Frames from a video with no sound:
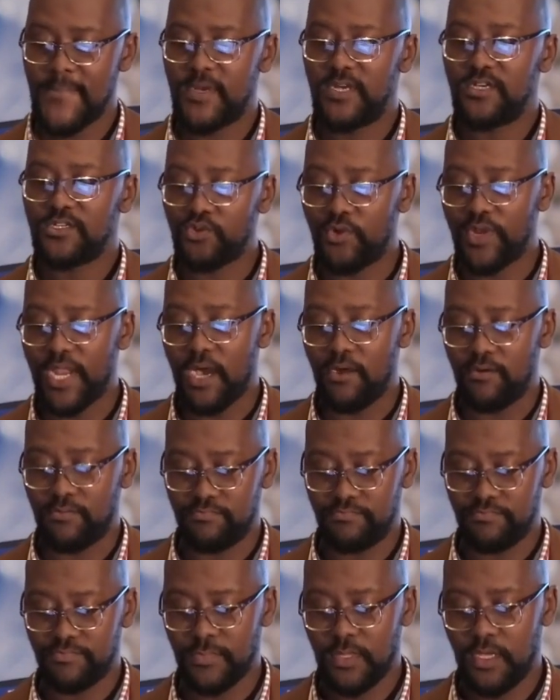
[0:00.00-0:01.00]
So now,
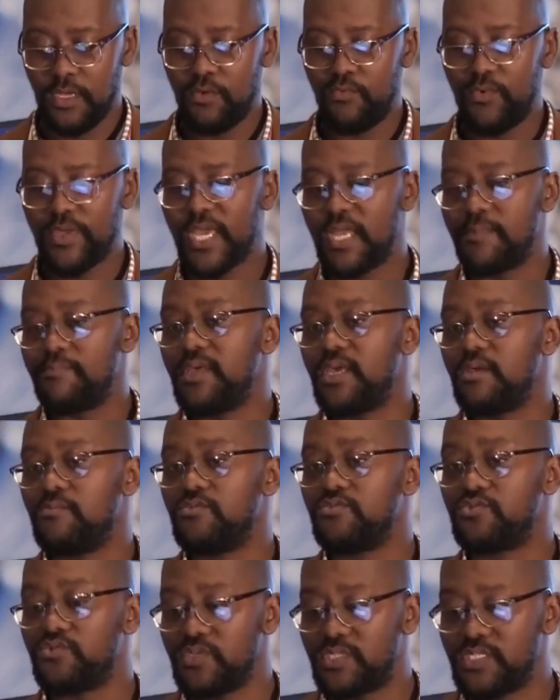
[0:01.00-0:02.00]
we can be able
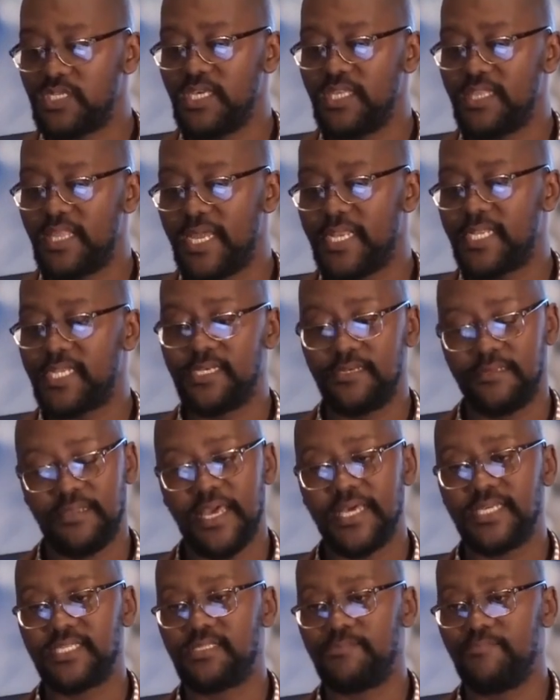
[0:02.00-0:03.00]
to see that,
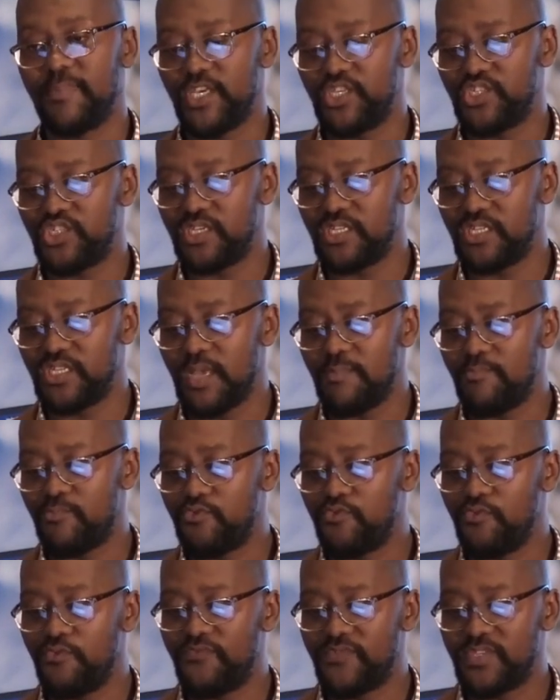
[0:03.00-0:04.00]
as mentioned, the
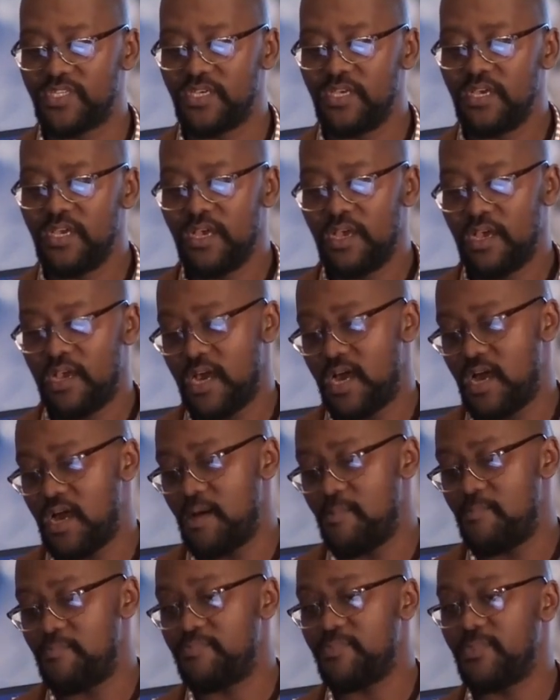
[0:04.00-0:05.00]
improved
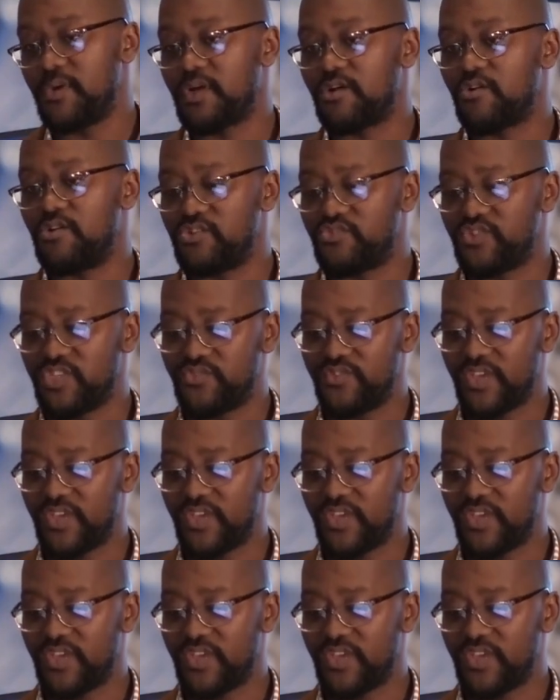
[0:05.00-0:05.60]
contrast